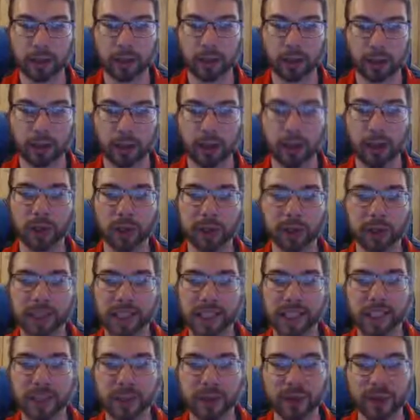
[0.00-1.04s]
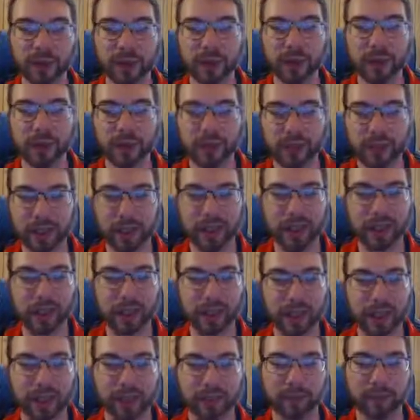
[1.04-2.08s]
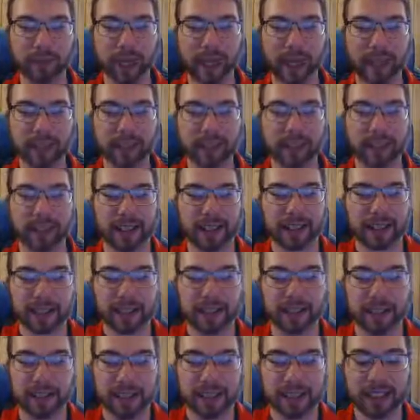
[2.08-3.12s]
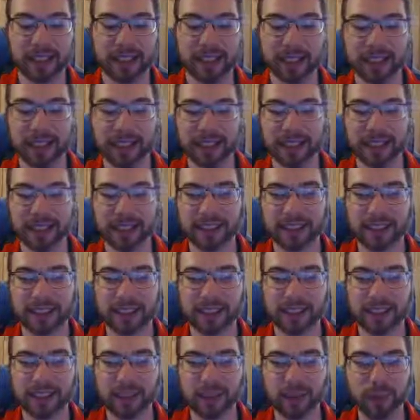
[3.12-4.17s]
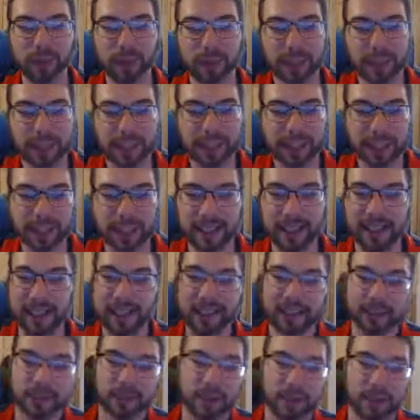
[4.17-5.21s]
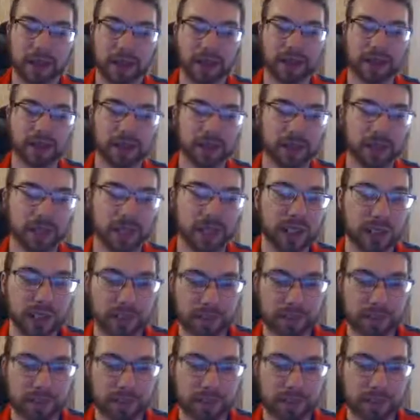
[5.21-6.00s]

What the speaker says: Horn of the Unicorn, what a mad lad, dude. Who plays that in modern Yugioh?